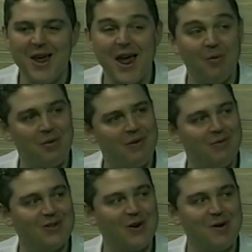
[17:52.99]
And we've
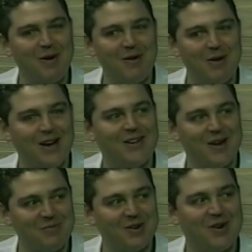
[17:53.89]
even taught him how to make a
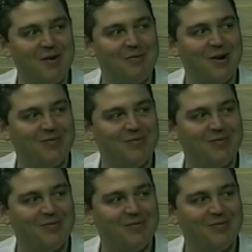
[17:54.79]
damn good gumbo.